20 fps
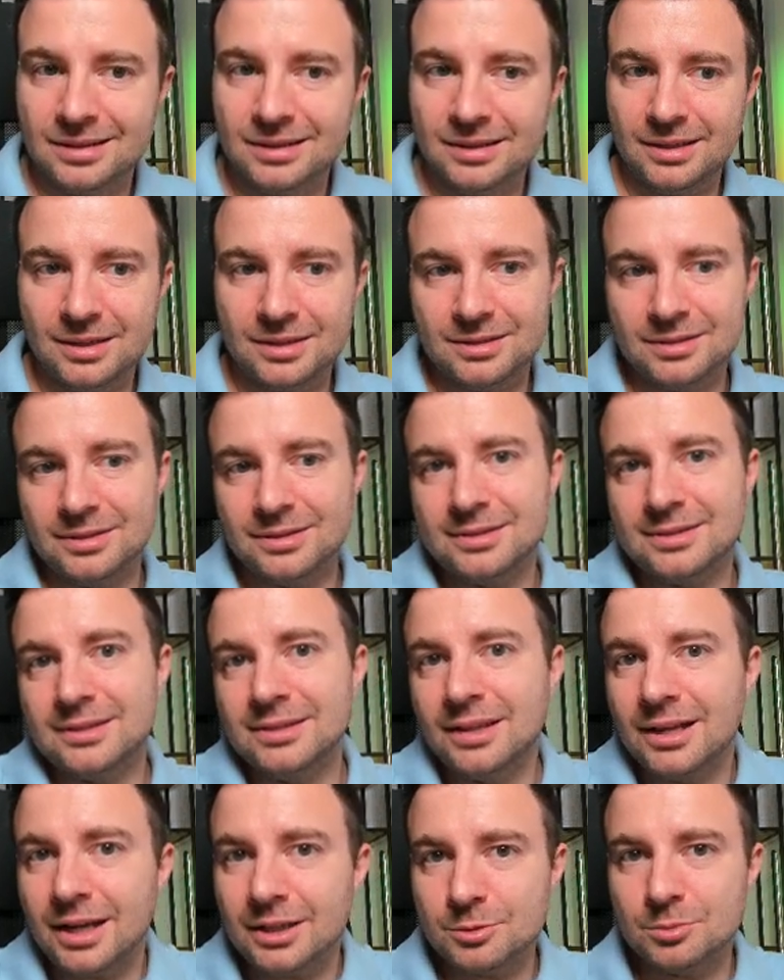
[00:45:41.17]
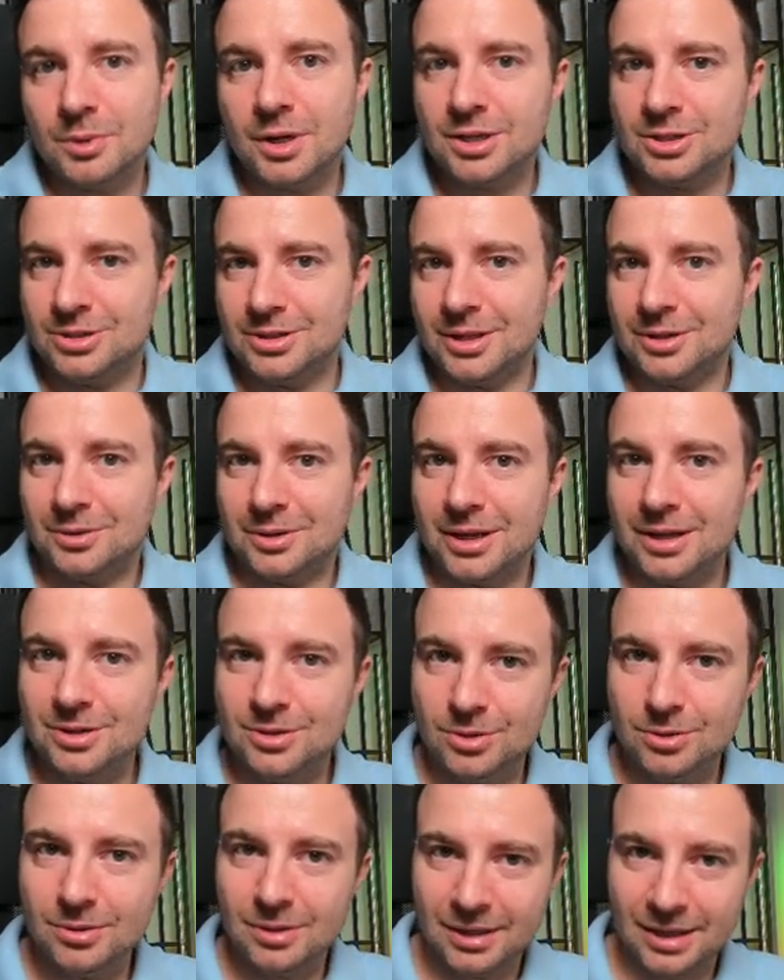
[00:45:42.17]
There's not much that you
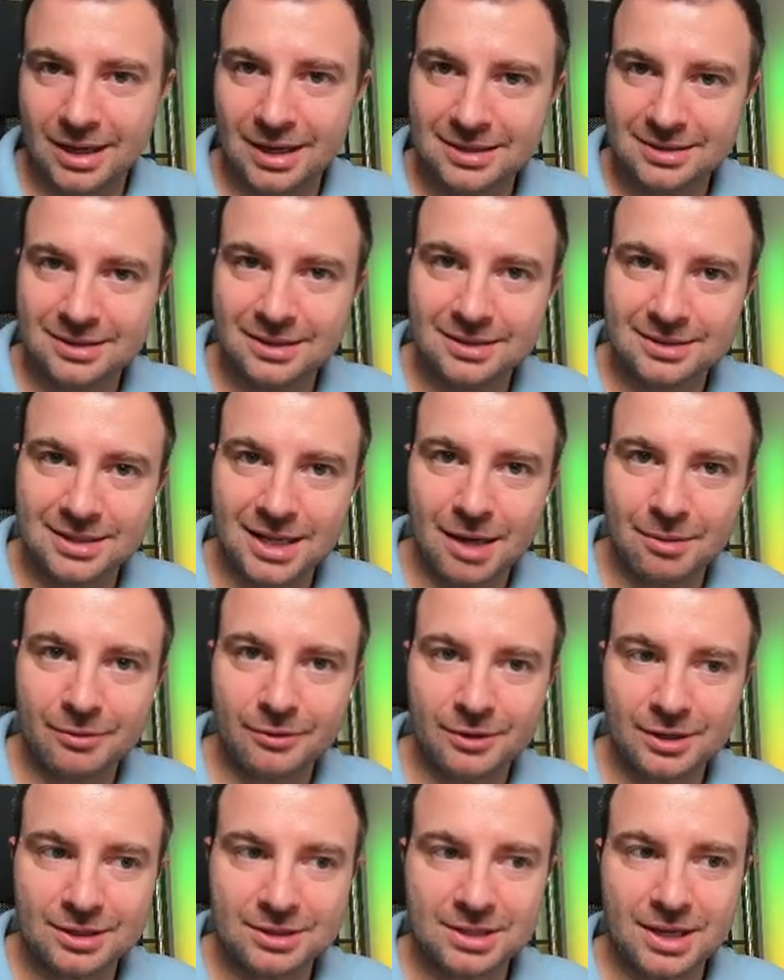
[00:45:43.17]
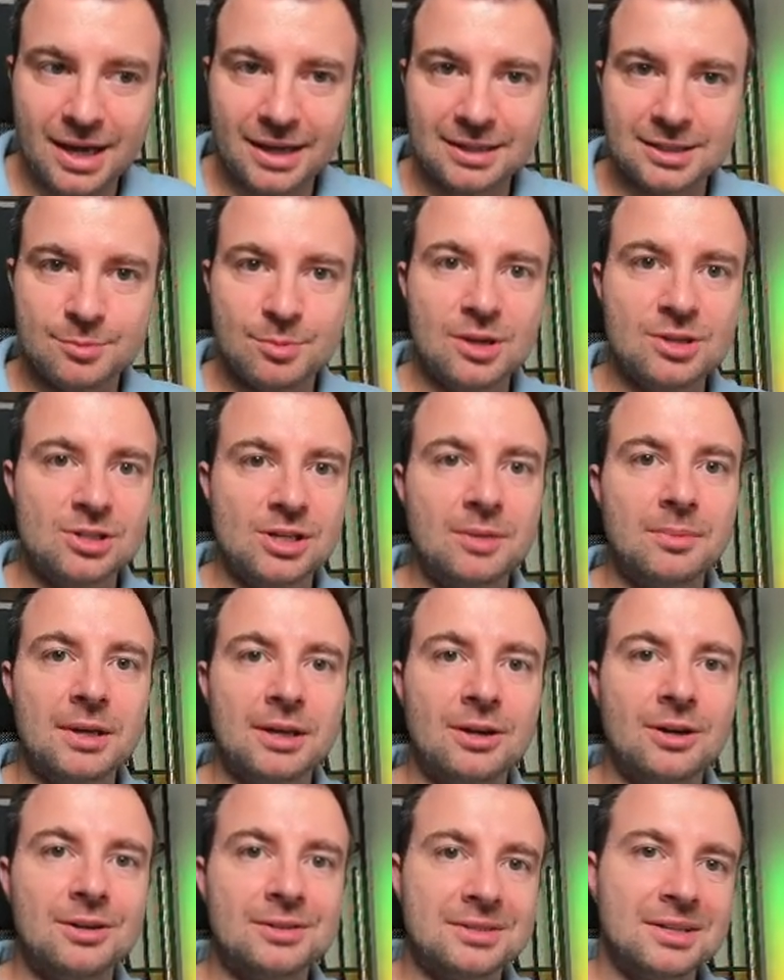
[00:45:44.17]
can do against this type of an attack, especially
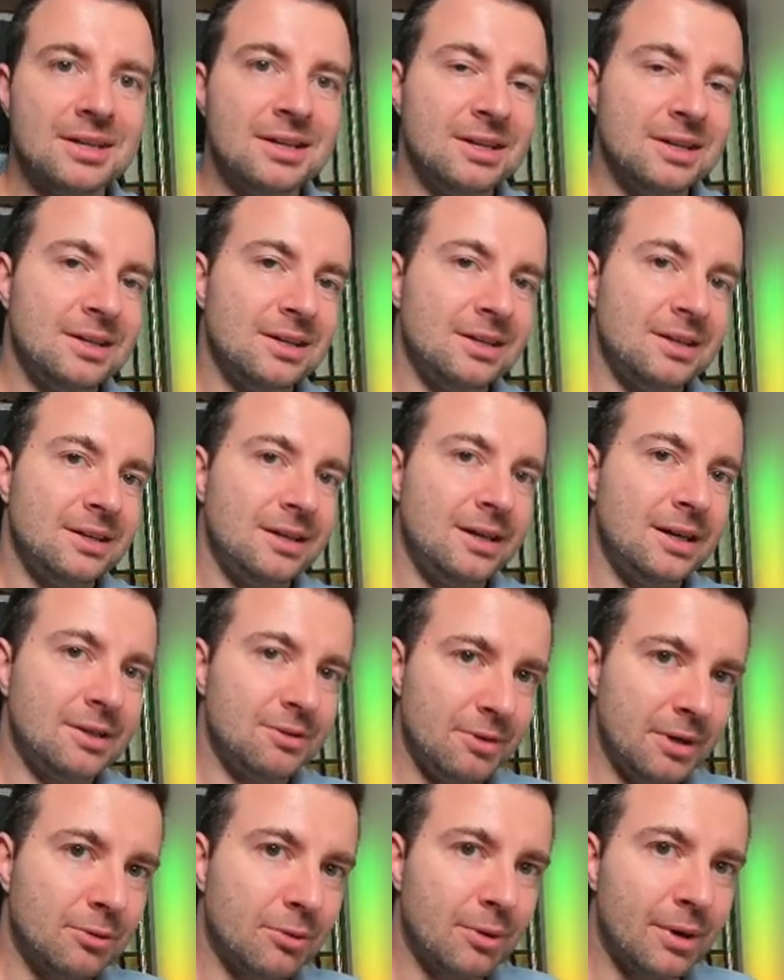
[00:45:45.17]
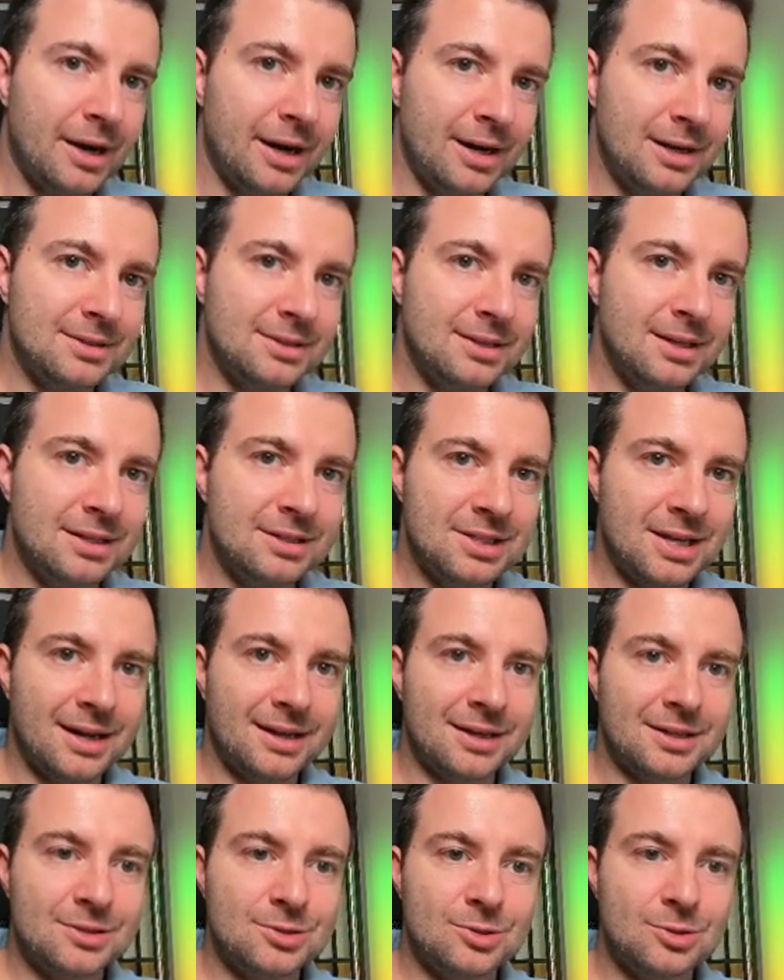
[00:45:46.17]
because it requires the
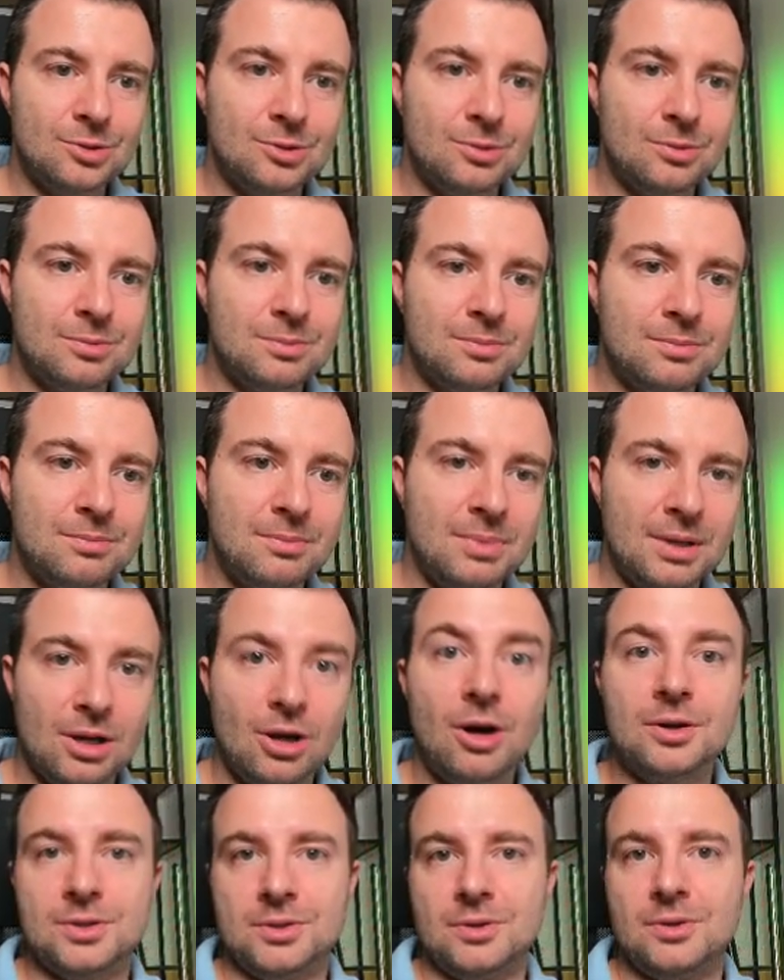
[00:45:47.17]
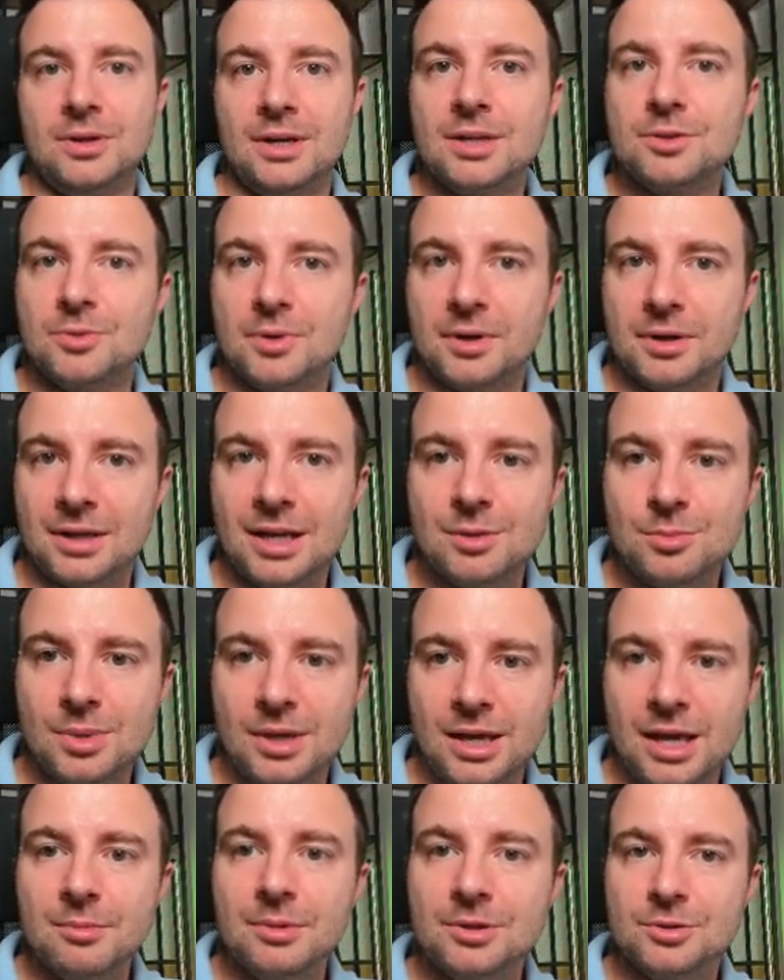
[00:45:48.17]
attacker to belong to your network and
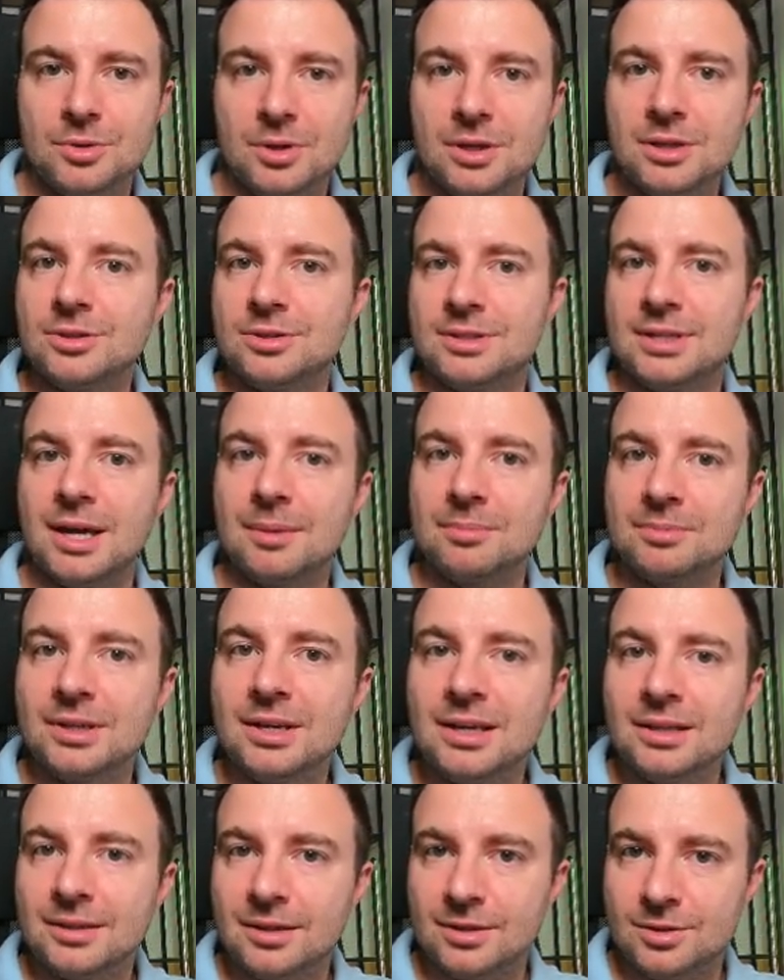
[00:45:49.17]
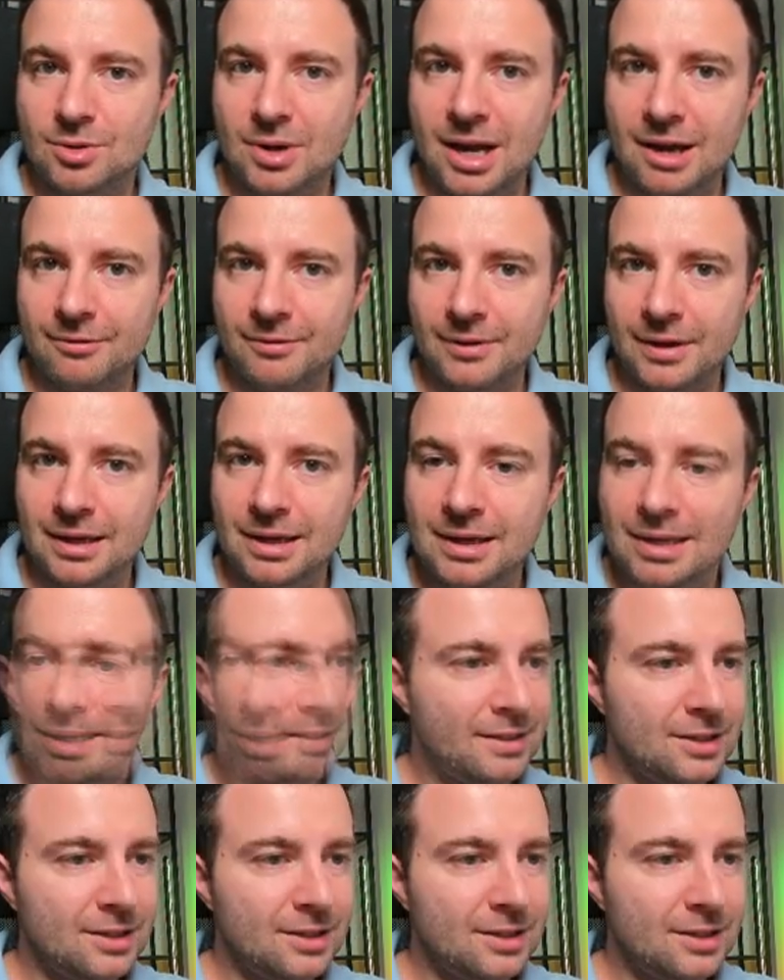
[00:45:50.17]
be able to intercept the traffic.